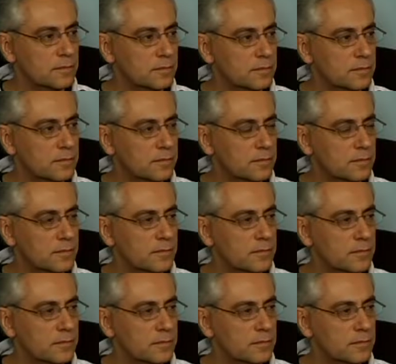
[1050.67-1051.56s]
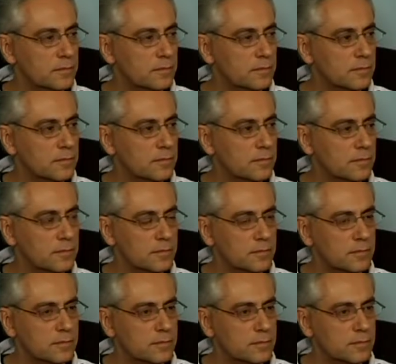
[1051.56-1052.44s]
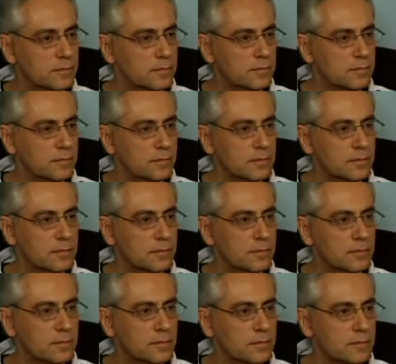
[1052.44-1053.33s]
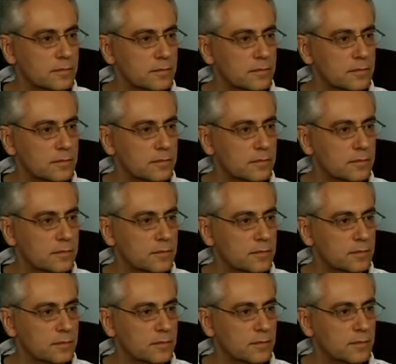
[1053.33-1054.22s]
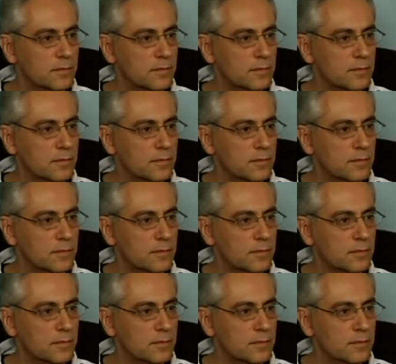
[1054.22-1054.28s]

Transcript: [no speech]